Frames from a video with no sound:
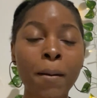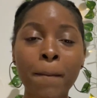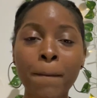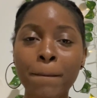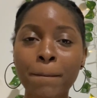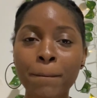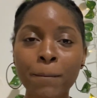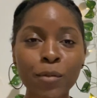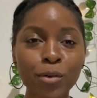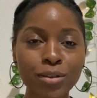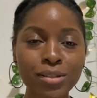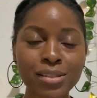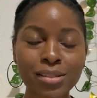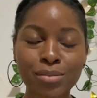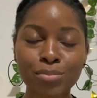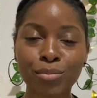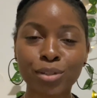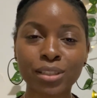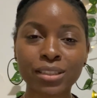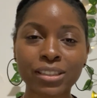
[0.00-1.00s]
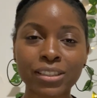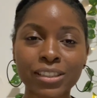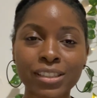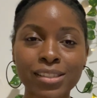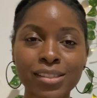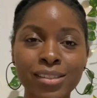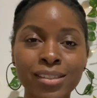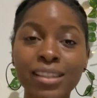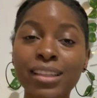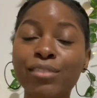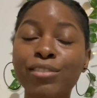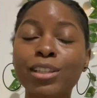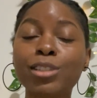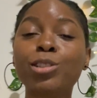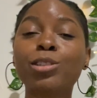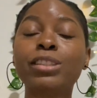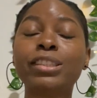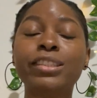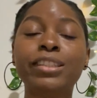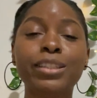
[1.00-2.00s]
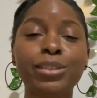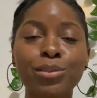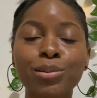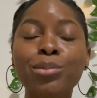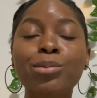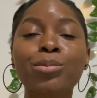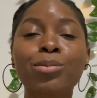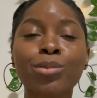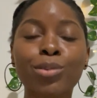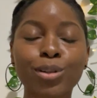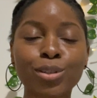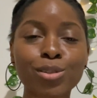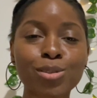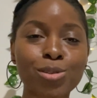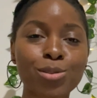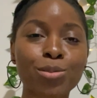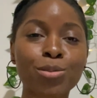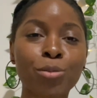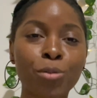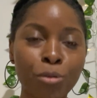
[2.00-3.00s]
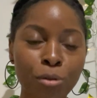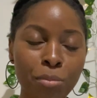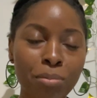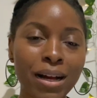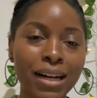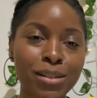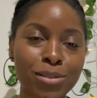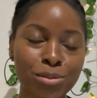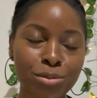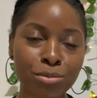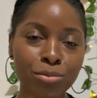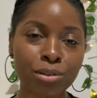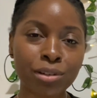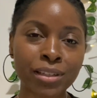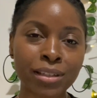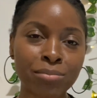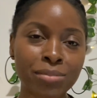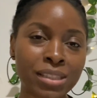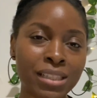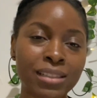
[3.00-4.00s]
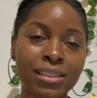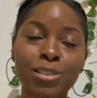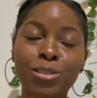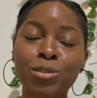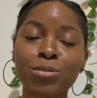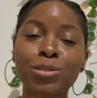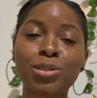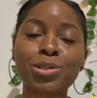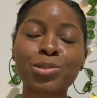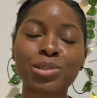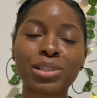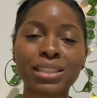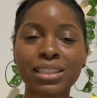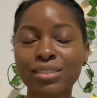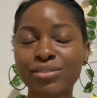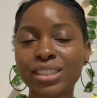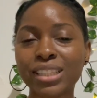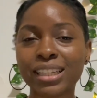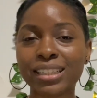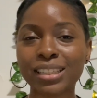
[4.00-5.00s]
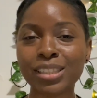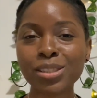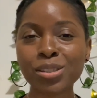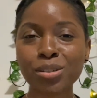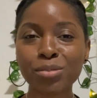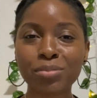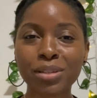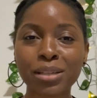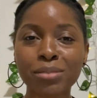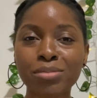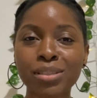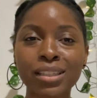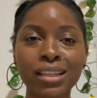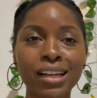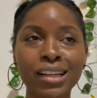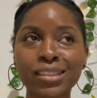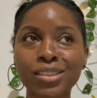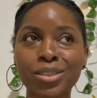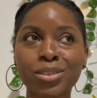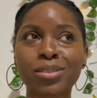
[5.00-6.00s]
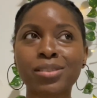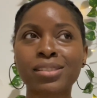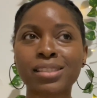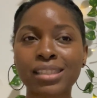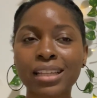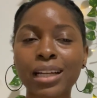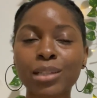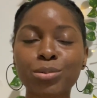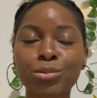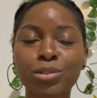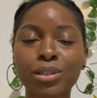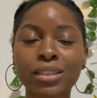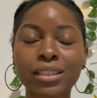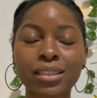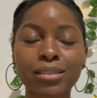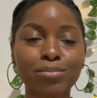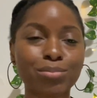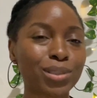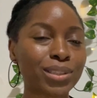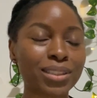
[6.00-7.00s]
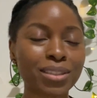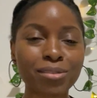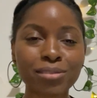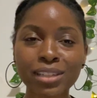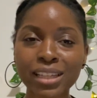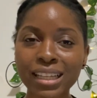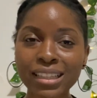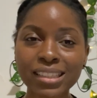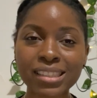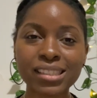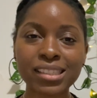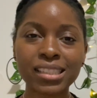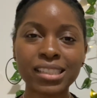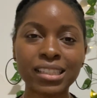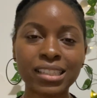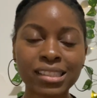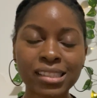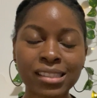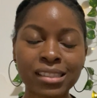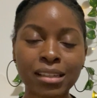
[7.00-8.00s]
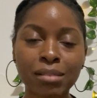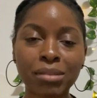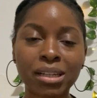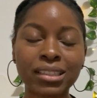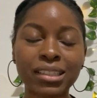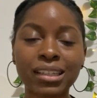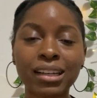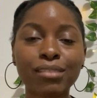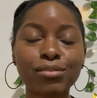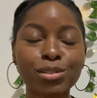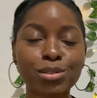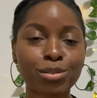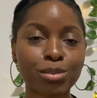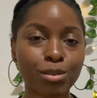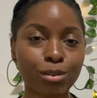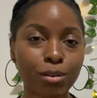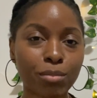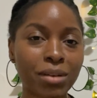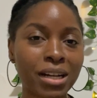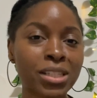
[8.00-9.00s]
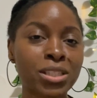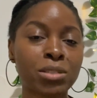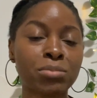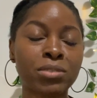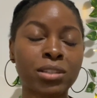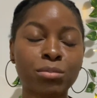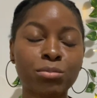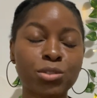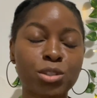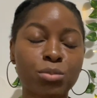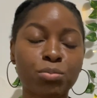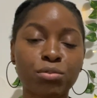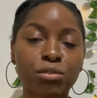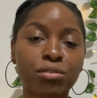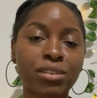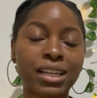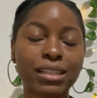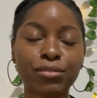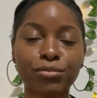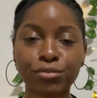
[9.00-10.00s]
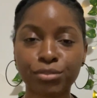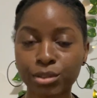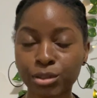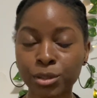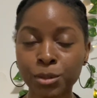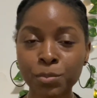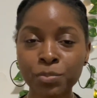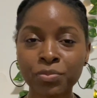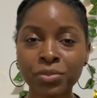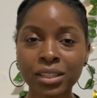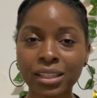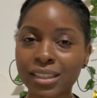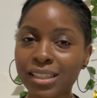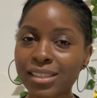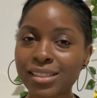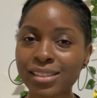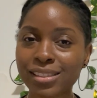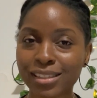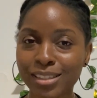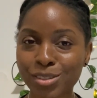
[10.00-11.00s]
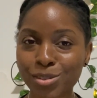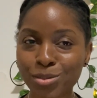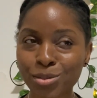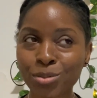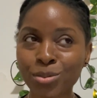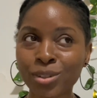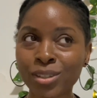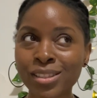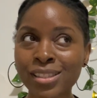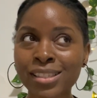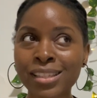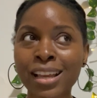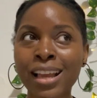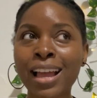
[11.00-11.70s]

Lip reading: most mothers, even though they don't want to go back to work immediately, they don't want to leave their little baby and just start working, but the reality hits them and they have to go back to be able to provide for these little ones.